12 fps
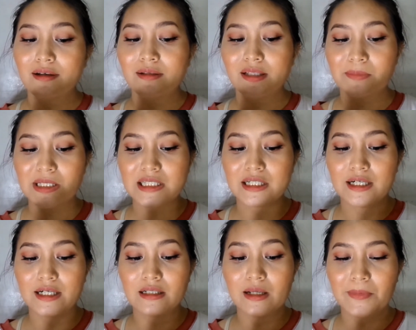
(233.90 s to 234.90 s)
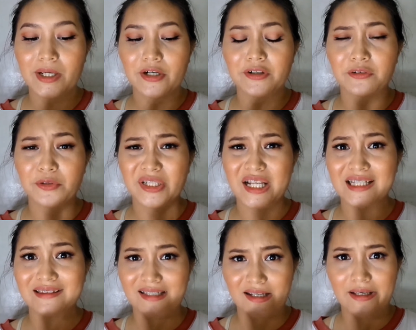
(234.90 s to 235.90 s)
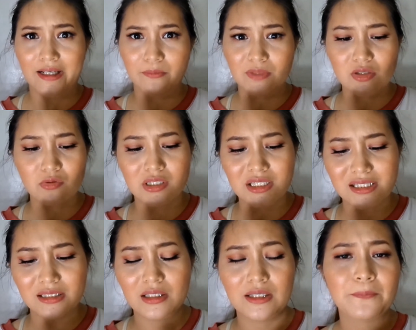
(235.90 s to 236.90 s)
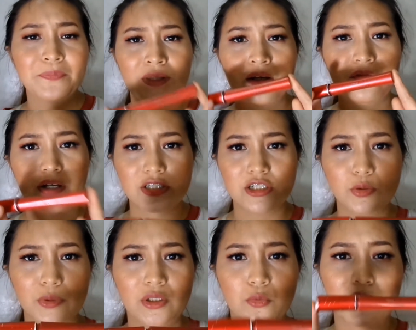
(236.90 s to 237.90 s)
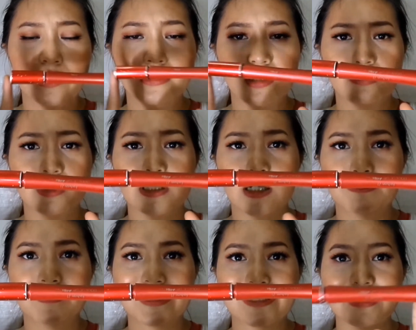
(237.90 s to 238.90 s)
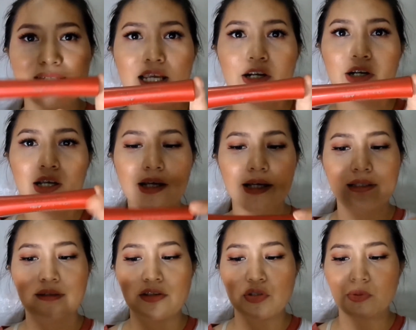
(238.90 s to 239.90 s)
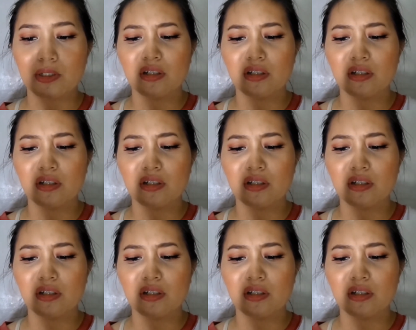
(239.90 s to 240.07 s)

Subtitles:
na mascara na meron ako that time. This one is the Fashion 21 Double Up Mascara, and this one